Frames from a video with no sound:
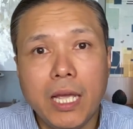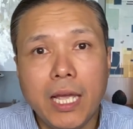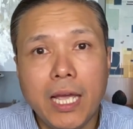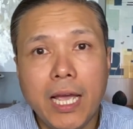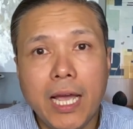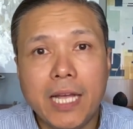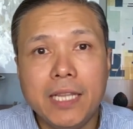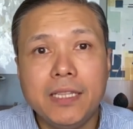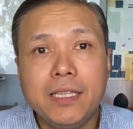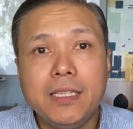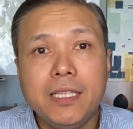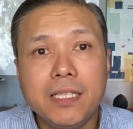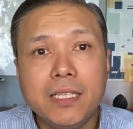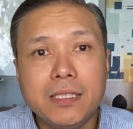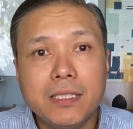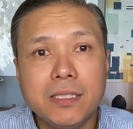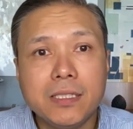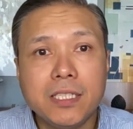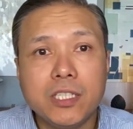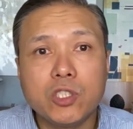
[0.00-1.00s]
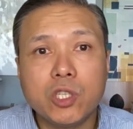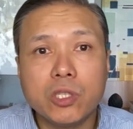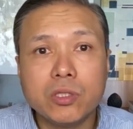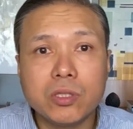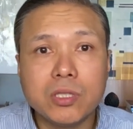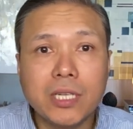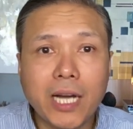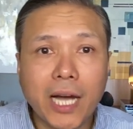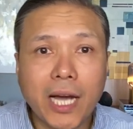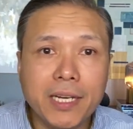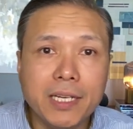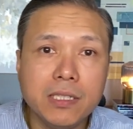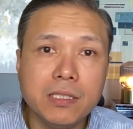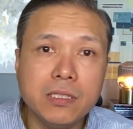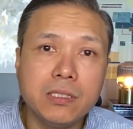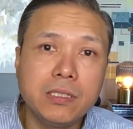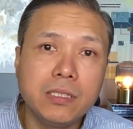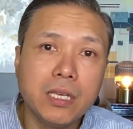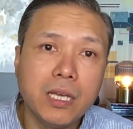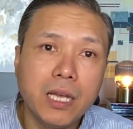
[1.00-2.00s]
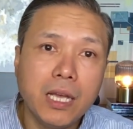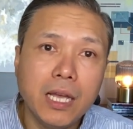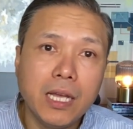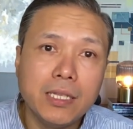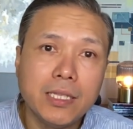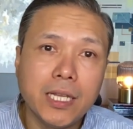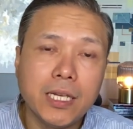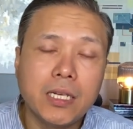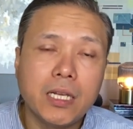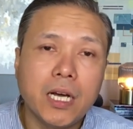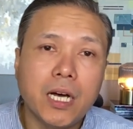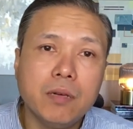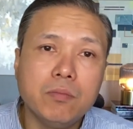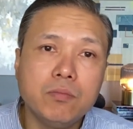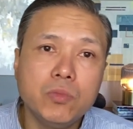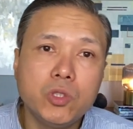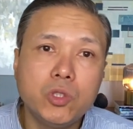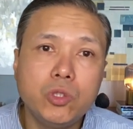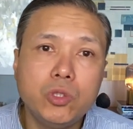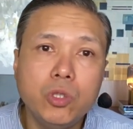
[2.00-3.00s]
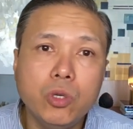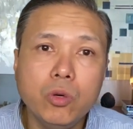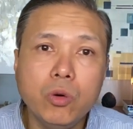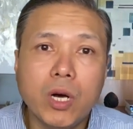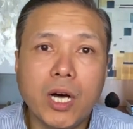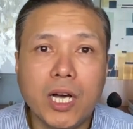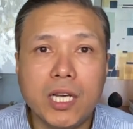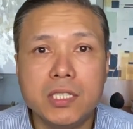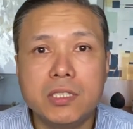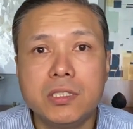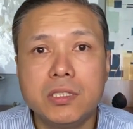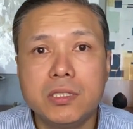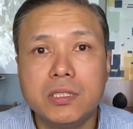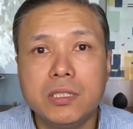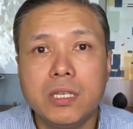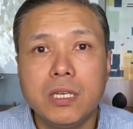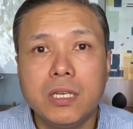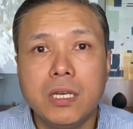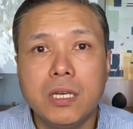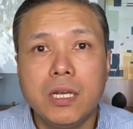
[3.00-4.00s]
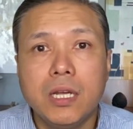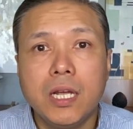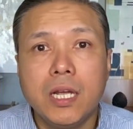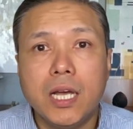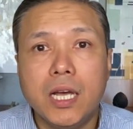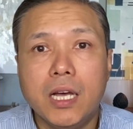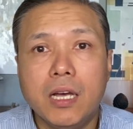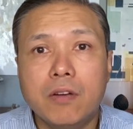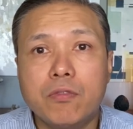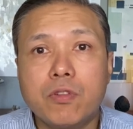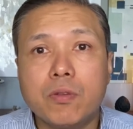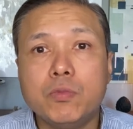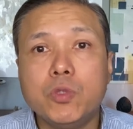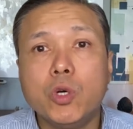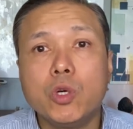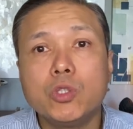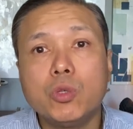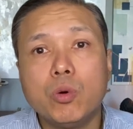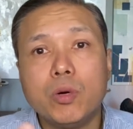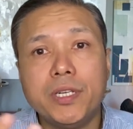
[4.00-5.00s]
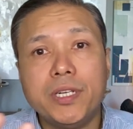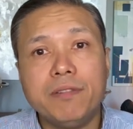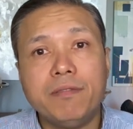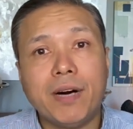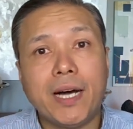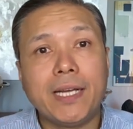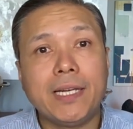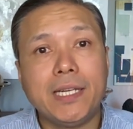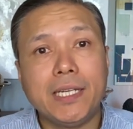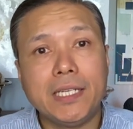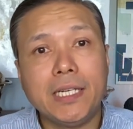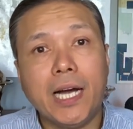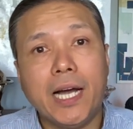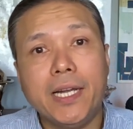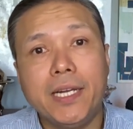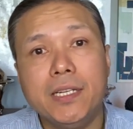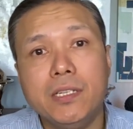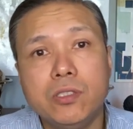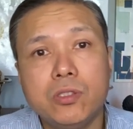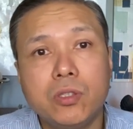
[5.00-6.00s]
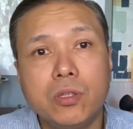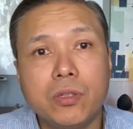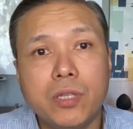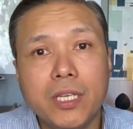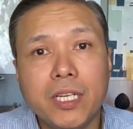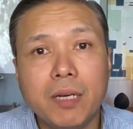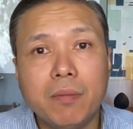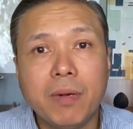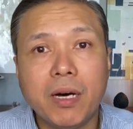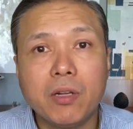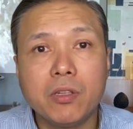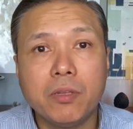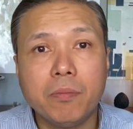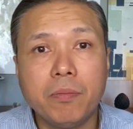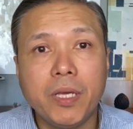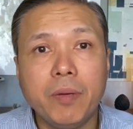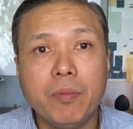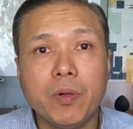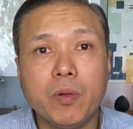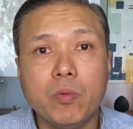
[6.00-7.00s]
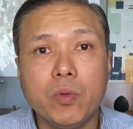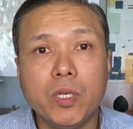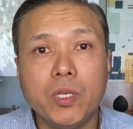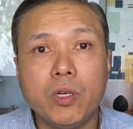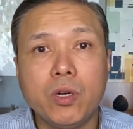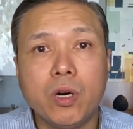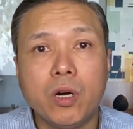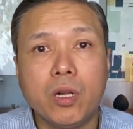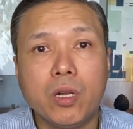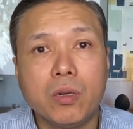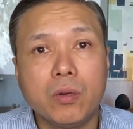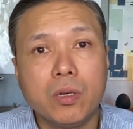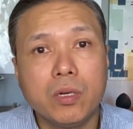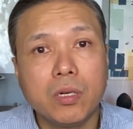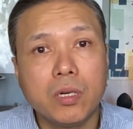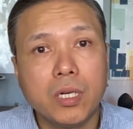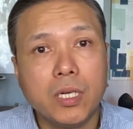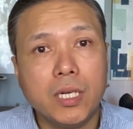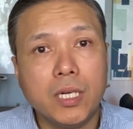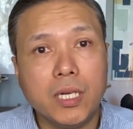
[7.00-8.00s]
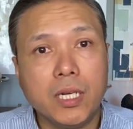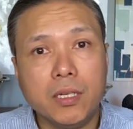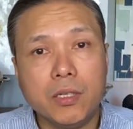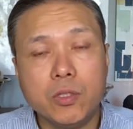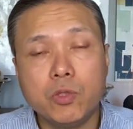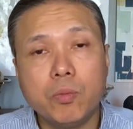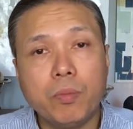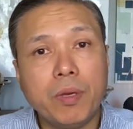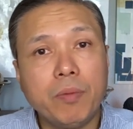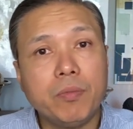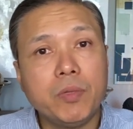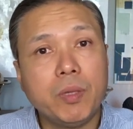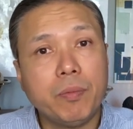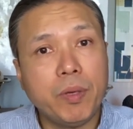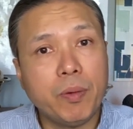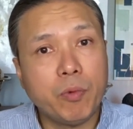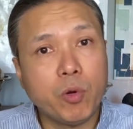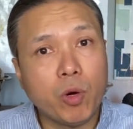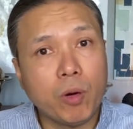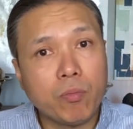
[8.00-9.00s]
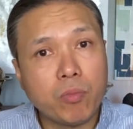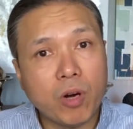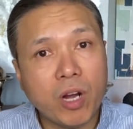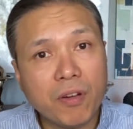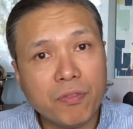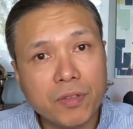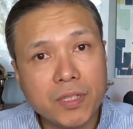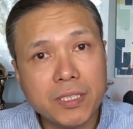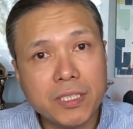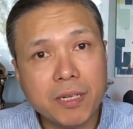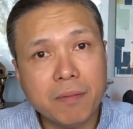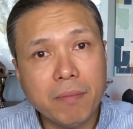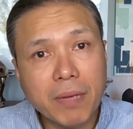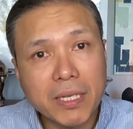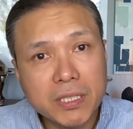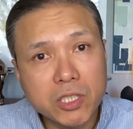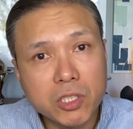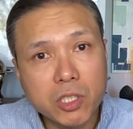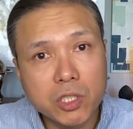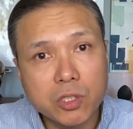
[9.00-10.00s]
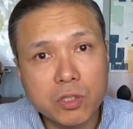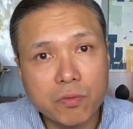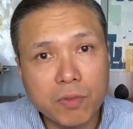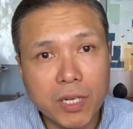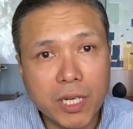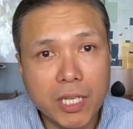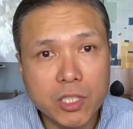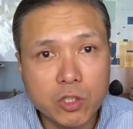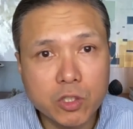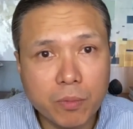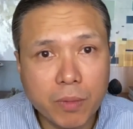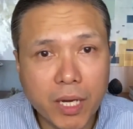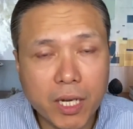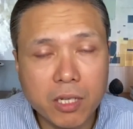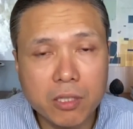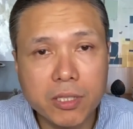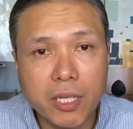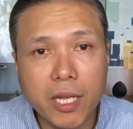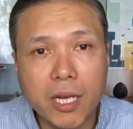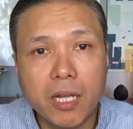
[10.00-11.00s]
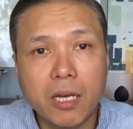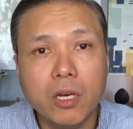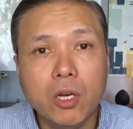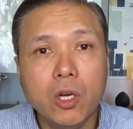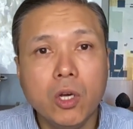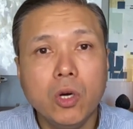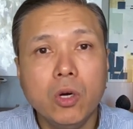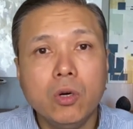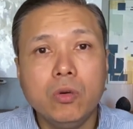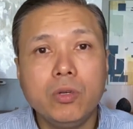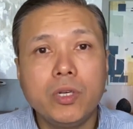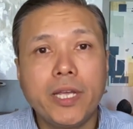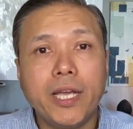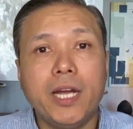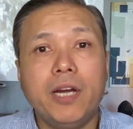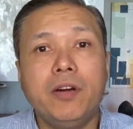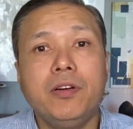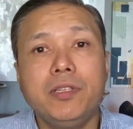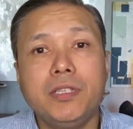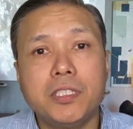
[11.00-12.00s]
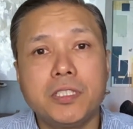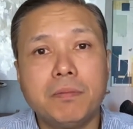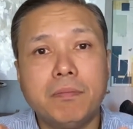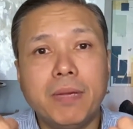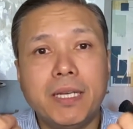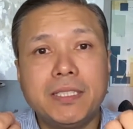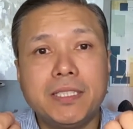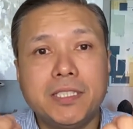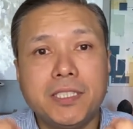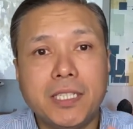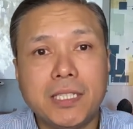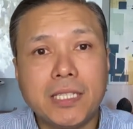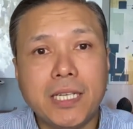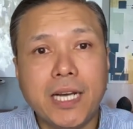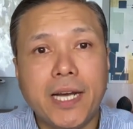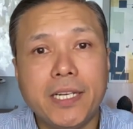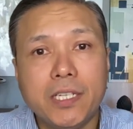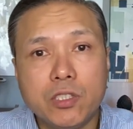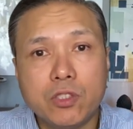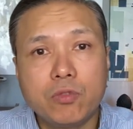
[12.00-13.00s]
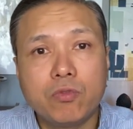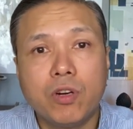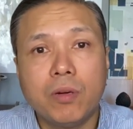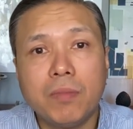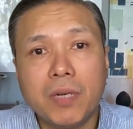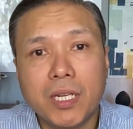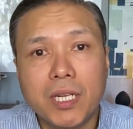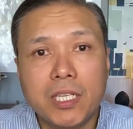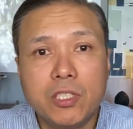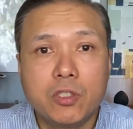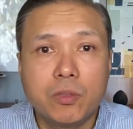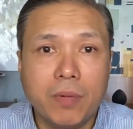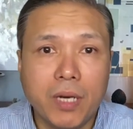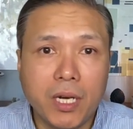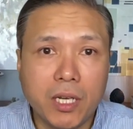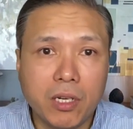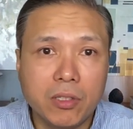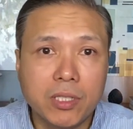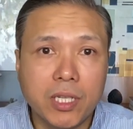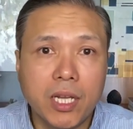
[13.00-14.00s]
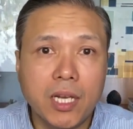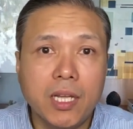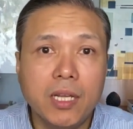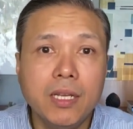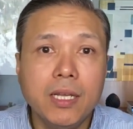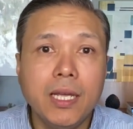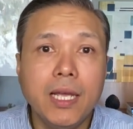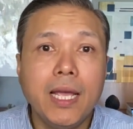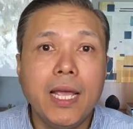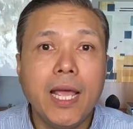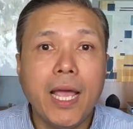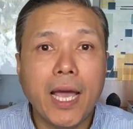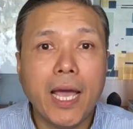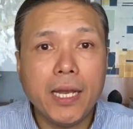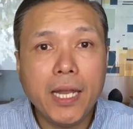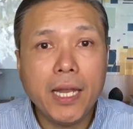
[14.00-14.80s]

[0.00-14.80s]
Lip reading: And there's also guidance that comes to us from those who are divinely guided. So think about the people we call the people who are prophets and messengers of Allah subhanahu wa ta'ala, who carried this message and guidance from Allah subhanahu wa ta'ala and